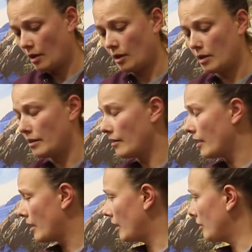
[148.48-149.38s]
and
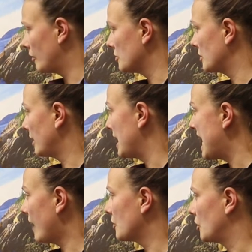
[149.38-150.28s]
then there's a
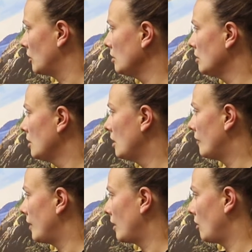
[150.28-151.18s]
connector
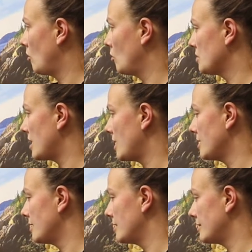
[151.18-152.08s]
that goes
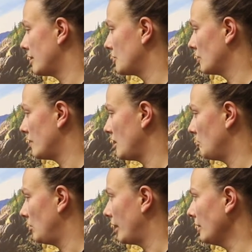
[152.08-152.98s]
into the center of the
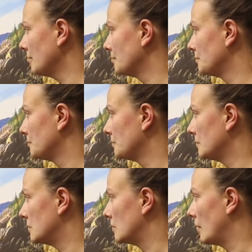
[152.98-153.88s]
implant,
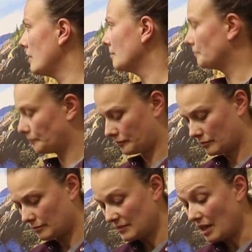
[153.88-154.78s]
all right?
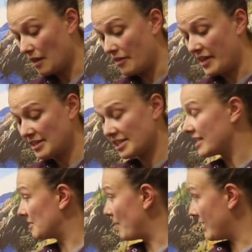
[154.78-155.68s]
This
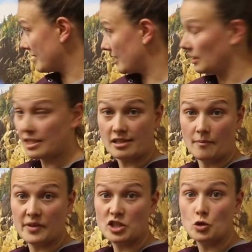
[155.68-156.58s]
is basically
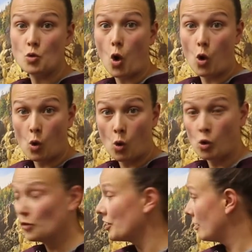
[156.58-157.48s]
something to
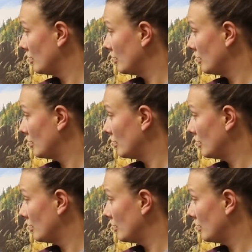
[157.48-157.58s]
hold